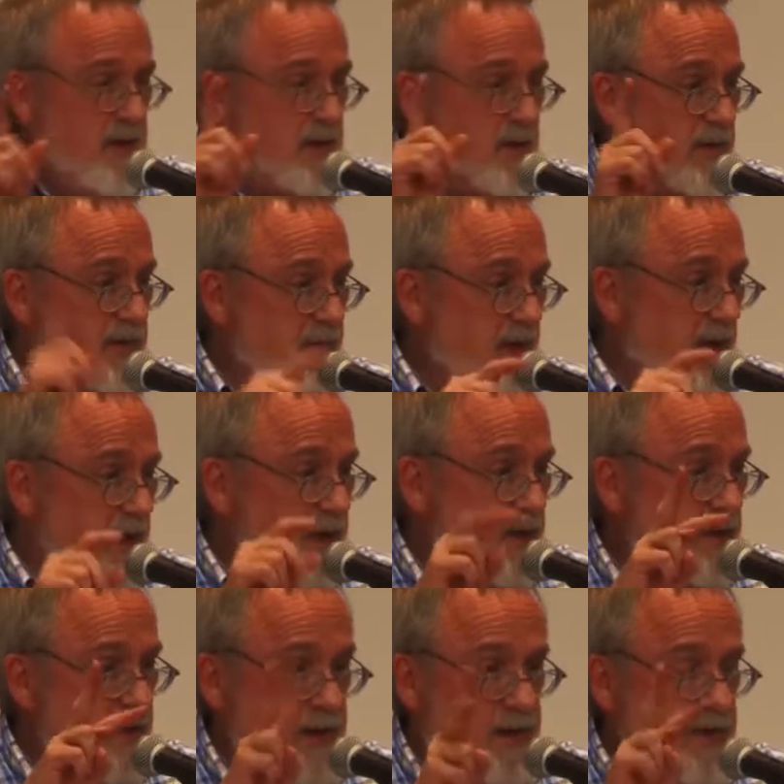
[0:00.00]
was said in
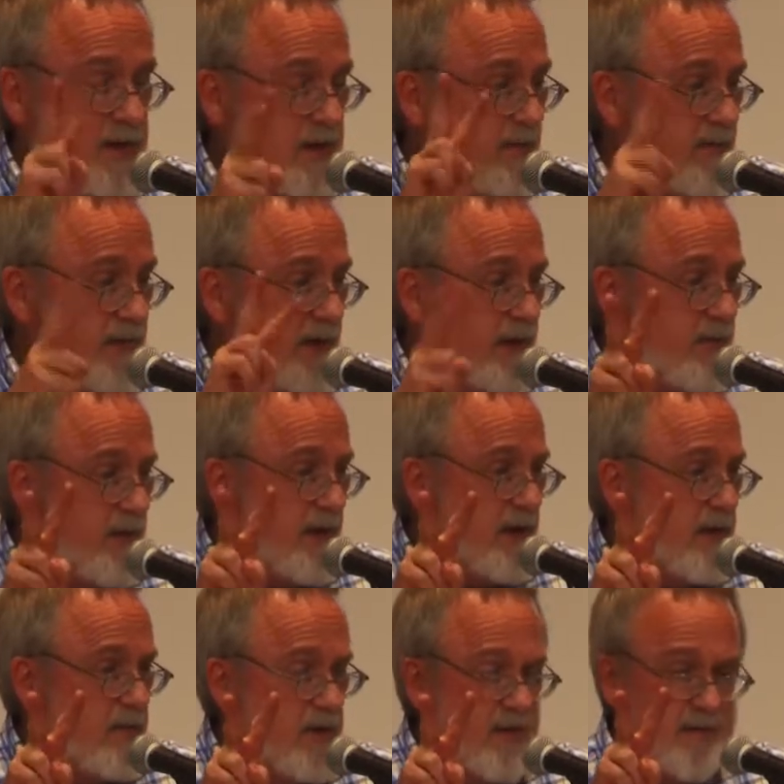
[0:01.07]
two different
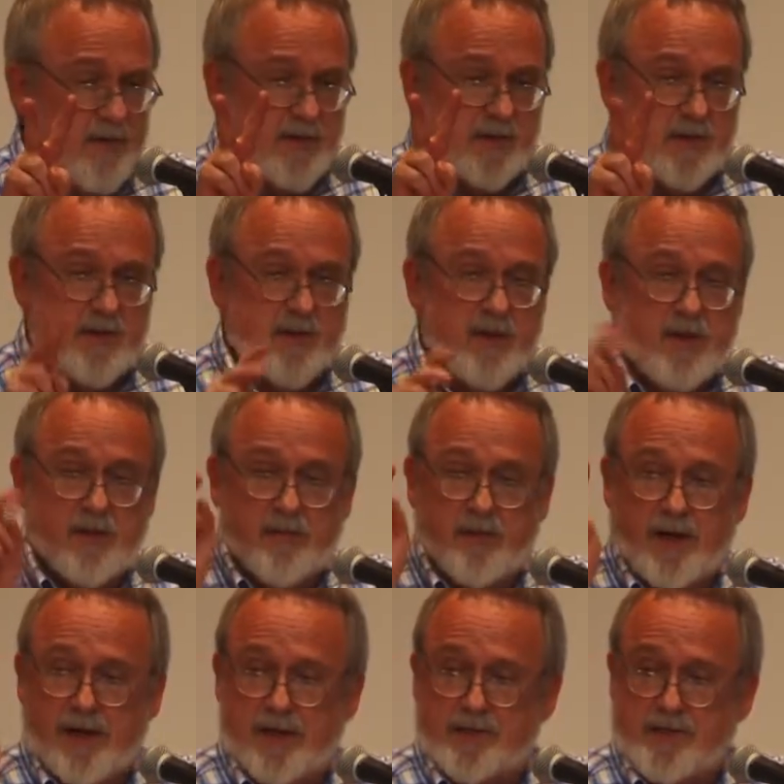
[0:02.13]
unrelated movies
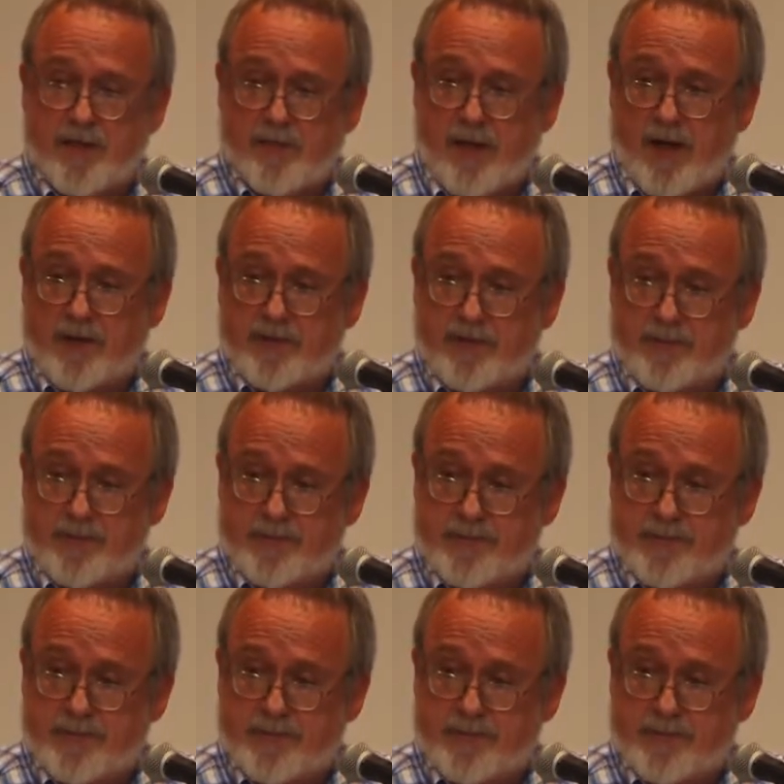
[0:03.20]
by the same actor.